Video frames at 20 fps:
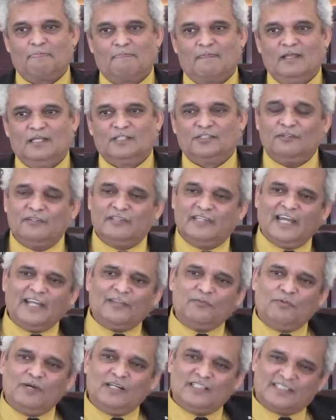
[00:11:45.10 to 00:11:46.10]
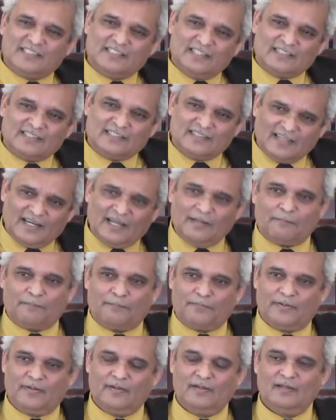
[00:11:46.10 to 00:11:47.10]
So that was the type,
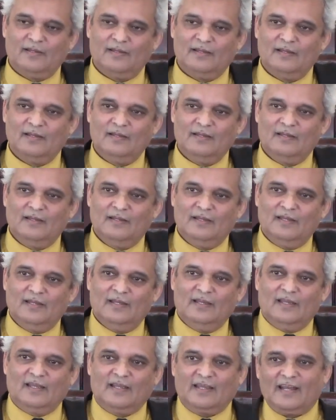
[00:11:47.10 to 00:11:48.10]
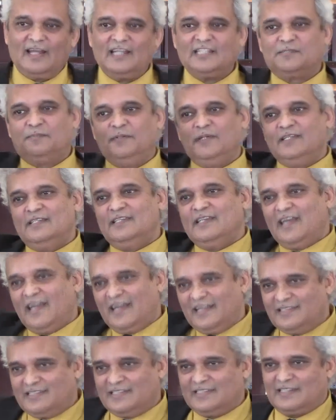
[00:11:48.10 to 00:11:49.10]
Christ being the
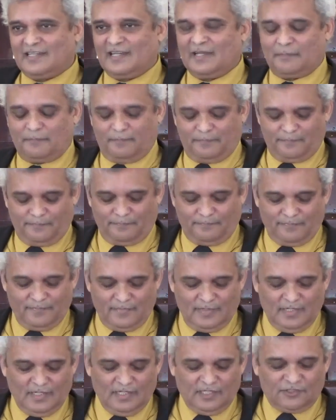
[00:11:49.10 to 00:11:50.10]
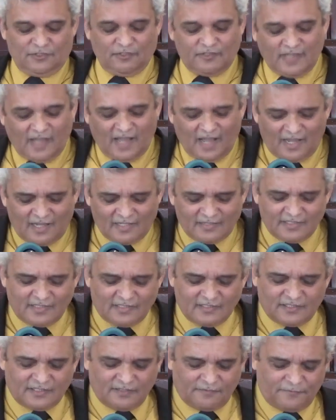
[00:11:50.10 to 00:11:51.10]
anti-type. So the
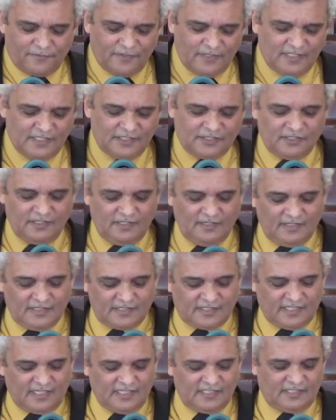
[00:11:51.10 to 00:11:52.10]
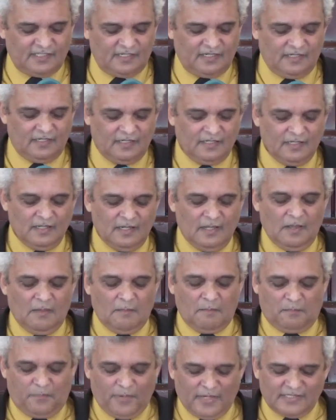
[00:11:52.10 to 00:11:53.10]
articles of furniture in the sanctuary
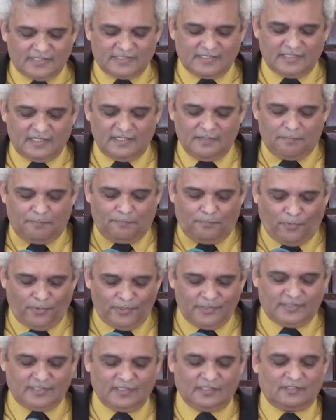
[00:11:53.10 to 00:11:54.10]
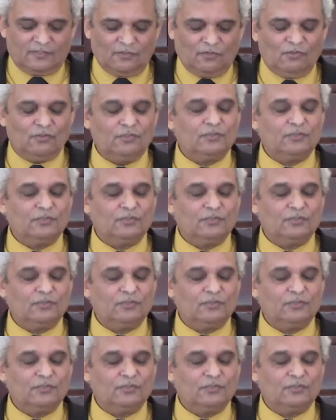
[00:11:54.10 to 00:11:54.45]
basically pointed or